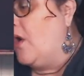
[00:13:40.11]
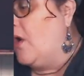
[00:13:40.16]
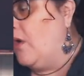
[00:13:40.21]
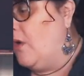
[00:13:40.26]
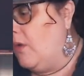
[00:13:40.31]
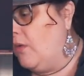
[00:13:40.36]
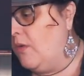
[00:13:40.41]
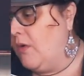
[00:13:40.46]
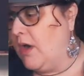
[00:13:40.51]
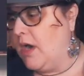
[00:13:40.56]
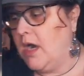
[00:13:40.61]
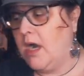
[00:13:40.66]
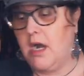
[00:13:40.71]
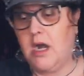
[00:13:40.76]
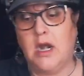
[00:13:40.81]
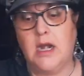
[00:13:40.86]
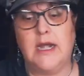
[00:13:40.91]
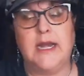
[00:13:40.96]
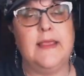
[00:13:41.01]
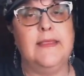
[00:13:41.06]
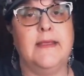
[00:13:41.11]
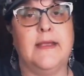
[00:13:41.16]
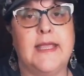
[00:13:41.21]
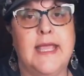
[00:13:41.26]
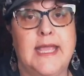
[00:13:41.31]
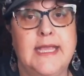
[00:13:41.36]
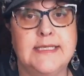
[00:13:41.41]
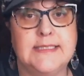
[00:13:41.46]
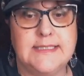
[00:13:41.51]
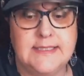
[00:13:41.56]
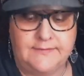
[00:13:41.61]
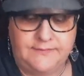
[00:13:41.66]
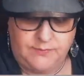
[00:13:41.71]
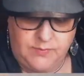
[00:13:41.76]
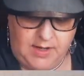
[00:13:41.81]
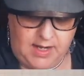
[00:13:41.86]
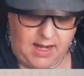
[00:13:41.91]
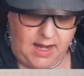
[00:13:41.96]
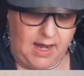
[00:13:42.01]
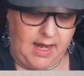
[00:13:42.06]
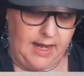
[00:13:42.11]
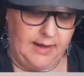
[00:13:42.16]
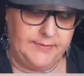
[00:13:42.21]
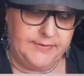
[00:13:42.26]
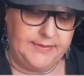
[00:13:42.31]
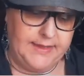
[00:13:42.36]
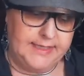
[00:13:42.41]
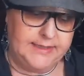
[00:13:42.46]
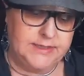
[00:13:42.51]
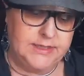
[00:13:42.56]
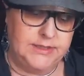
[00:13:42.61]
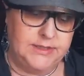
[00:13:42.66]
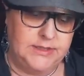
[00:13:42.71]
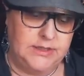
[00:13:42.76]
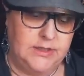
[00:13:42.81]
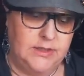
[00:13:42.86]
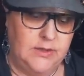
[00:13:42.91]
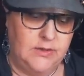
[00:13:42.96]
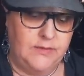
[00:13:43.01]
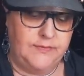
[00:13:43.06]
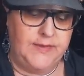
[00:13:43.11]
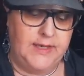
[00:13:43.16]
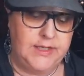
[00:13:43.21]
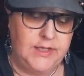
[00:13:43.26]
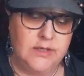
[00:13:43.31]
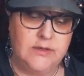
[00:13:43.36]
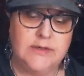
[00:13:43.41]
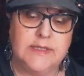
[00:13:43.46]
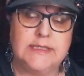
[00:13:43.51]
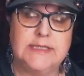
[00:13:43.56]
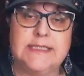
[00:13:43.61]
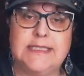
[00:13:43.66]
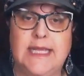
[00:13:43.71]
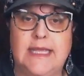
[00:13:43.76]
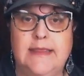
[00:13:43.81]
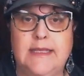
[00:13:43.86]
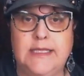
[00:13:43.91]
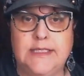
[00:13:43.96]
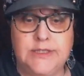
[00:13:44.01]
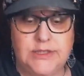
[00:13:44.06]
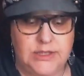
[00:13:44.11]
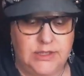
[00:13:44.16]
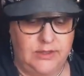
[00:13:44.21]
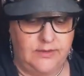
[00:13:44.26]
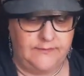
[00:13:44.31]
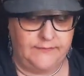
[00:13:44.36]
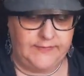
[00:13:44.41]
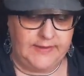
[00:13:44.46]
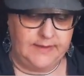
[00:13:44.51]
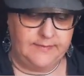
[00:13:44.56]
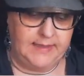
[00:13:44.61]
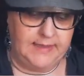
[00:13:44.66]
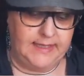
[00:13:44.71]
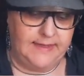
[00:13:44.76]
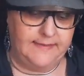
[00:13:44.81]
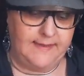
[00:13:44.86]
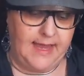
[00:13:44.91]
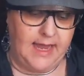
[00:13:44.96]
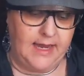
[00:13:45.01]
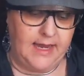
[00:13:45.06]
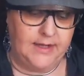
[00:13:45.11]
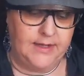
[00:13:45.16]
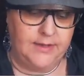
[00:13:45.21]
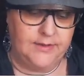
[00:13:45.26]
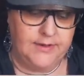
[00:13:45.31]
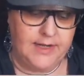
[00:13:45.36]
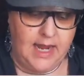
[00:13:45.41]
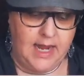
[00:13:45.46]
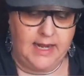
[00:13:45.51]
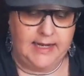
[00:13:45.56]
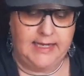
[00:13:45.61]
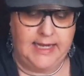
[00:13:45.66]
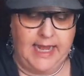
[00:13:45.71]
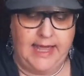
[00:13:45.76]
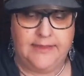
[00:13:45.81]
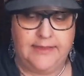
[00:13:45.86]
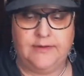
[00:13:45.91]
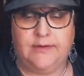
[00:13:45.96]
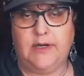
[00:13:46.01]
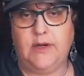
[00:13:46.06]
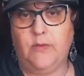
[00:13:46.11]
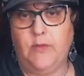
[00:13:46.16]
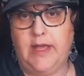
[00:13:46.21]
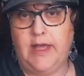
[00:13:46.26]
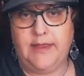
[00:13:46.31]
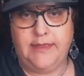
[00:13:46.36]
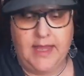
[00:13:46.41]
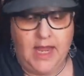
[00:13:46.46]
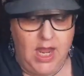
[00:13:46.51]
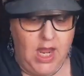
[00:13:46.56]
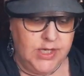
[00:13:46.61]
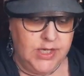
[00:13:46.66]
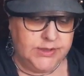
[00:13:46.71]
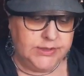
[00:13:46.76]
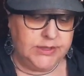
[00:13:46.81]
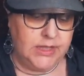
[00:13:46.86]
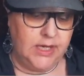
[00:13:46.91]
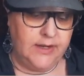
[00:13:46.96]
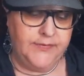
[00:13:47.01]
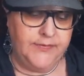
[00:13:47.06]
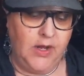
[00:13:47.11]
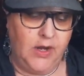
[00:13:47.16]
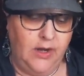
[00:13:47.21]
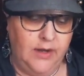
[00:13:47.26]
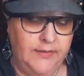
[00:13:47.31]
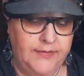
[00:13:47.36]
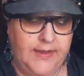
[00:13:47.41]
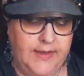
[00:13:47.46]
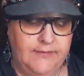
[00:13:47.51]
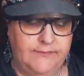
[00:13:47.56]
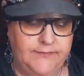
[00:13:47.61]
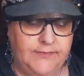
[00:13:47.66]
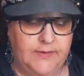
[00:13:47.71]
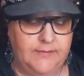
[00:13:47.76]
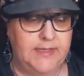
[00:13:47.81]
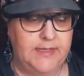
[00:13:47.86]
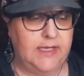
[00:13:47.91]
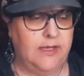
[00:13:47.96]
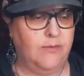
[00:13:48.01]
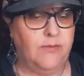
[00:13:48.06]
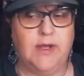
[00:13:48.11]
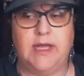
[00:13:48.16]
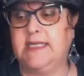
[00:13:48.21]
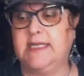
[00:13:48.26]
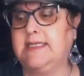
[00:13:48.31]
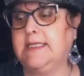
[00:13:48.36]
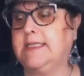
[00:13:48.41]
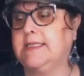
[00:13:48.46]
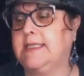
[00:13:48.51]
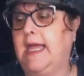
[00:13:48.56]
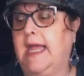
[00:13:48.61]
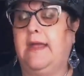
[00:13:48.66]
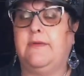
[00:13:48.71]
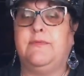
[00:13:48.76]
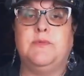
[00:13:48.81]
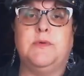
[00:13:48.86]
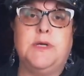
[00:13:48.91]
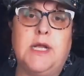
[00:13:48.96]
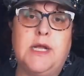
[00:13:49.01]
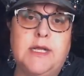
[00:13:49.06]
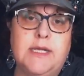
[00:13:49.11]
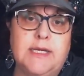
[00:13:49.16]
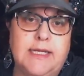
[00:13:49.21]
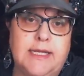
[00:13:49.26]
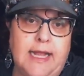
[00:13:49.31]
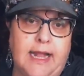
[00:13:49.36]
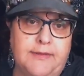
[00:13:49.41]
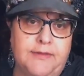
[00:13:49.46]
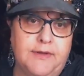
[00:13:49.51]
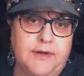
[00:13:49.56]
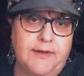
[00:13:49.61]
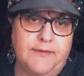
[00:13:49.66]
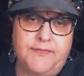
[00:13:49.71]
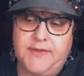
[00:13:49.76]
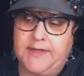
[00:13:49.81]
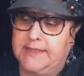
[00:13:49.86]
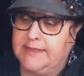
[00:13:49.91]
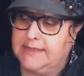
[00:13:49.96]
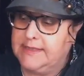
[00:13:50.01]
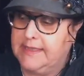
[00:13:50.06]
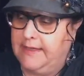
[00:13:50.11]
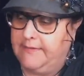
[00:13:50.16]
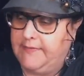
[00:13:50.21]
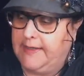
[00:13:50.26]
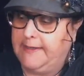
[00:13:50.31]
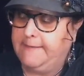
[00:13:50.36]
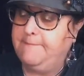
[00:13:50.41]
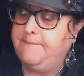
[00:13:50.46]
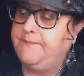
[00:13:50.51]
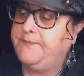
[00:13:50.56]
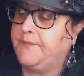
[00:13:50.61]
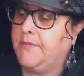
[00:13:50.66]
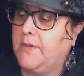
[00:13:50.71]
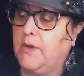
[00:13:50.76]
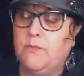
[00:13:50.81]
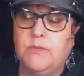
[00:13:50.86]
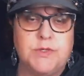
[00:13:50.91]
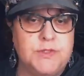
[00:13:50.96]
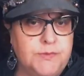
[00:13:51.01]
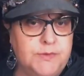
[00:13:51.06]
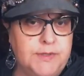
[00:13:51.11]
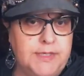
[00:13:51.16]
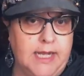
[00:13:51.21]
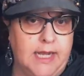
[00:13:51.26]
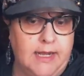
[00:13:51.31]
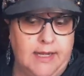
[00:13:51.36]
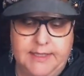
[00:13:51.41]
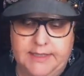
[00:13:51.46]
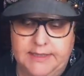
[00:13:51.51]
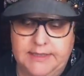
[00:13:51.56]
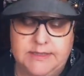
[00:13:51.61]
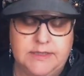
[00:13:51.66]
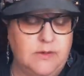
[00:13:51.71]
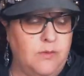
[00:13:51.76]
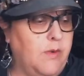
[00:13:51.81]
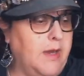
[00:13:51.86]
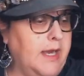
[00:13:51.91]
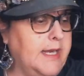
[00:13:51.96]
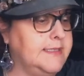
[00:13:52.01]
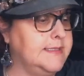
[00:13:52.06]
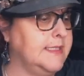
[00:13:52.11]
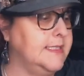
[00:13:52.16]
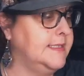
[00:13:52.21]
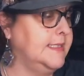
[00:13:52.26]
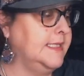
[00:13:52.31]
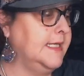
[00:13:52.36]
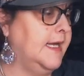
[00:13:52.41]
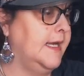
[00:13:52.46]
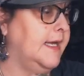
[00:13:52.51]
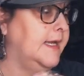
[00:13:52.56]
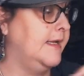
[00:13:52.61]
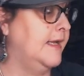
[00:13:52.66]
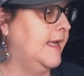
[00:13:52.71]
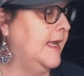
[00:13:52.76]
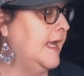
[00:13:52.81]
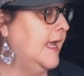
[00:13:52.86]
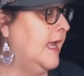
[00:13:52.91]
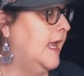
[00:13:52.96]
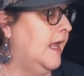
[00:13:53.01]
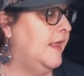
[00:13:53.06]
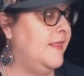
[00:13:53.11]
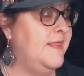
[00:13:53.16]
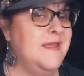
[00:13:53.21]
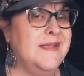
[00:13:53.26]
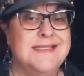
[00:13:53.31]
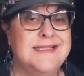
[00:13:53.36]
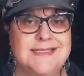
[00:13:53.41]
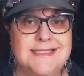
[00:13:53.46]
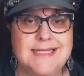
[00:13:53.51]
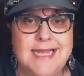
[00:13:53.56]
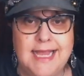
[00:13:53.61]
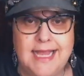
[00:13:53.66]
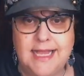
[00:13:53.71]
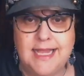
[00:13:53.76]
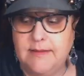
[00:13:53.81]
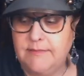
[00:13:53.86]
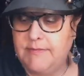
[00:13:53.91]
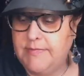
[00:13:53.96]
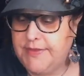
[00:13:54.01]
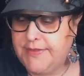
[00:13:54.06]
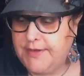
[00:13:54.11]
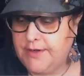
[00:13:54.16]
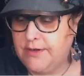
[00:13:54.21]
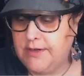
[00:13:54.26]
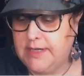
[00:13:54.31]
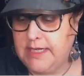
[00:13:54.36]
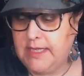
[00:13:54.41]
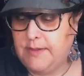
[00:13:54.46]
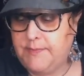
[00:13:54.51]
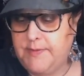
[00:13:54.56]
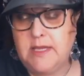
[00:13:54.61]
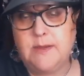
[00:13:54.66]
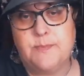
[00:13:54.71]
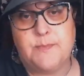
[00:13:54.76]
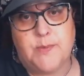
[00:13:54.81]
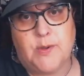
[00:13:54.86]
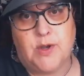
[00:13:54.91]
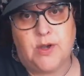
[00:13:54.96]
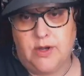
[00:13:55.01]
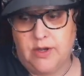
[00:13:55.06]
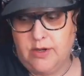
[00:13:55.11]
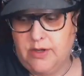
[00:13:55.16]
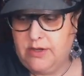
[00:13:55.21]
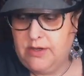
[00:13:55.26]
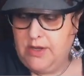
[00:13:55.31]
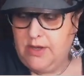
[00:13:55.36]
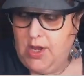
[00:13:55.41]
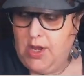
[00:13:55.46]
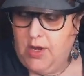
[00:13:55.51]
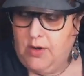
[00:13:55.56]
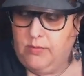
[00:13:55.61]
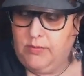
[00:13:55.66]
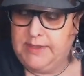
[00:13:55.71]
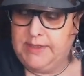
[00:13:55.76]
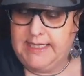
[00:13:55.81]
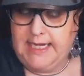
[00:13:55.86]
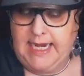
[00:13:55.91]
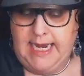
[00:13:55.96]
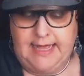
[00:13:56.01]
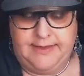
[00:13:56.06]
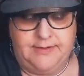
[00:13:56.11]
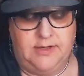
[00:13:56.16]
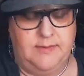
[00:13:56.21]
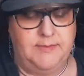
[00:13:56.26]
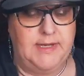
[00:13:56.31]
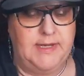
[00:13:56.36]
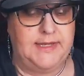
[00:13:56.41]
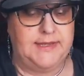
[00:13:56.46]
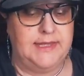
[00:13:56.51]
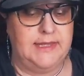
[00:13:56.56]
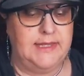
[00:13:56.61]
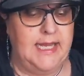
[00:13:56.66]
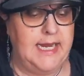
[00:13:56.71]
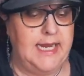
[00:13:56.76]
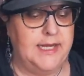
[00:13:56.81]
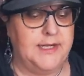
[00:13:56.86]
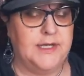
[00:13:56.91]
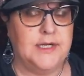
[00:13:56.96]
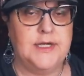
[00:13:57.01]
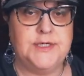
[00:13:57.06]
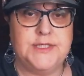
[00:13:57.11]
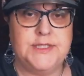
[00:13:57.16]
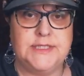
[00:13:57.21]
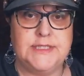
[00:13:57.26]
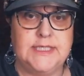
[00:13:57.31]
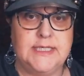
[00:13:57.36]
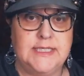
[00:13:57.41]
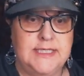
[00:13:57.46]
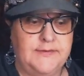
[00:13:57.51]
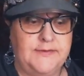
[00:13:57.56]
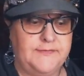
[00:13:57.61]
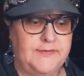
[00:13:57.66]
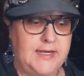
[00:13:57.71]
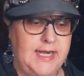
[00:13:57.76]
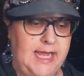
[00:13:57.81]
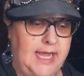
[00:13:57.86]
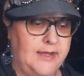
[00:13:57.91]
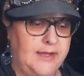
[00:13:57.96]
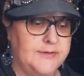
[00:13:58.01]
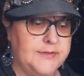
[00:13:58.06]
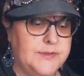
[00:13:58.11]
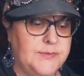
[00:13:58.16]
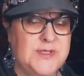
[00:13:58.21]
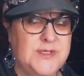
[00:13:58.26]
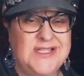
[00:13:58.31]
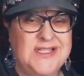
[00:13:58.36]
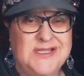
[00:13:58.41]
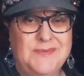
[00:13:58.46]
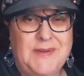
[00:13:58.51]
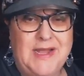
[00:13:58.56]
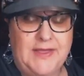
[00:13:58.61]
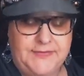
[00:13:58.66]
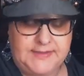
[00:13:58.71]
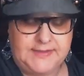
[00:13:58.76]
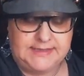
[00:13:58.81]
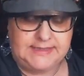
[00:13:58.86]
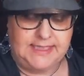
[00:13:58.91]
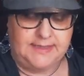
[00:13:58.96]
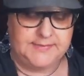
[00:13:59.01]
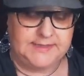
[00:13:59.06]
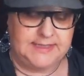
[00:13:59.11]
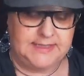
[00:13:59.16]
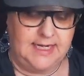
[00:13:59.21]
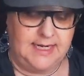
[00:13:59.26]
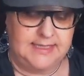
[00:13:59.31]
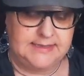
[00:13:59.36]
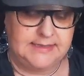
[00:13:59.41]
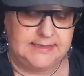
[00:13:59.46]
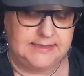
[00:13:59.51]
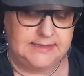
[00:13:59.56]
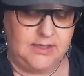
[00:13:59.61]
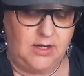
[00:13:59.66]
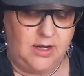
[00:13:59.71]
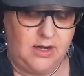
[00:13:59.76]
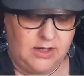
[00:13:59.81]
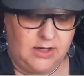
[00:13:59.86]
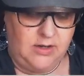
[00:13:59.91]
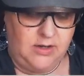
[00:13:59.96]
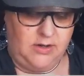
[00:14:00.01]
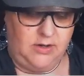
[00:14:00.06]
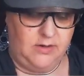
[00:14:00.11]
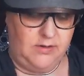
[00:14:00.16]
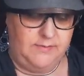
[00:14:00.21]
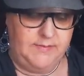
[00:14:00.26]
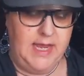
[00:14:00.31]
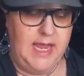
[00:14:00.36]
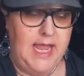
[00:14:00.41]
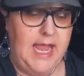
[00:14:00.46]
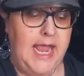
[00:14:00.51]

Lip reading: Or in the case of what I would like to do, then you could send these to your family that you're not gathering with. So the hard thing for me is that if we're not going to gather at Thanksgiving, which we're not, it's a wise idea, the same 30 people would gather a month later, just at a different house, which is about the same size as our home.